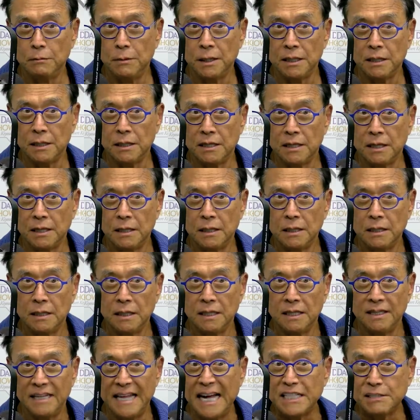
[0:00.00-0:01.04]
I mean,
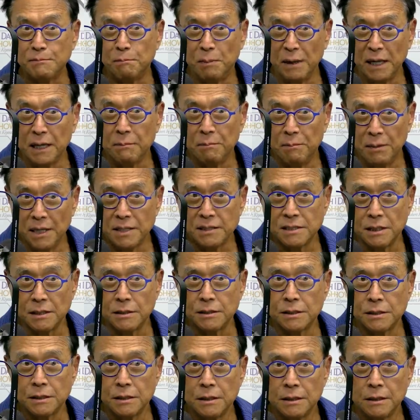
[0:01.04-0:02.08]
well, that's big business.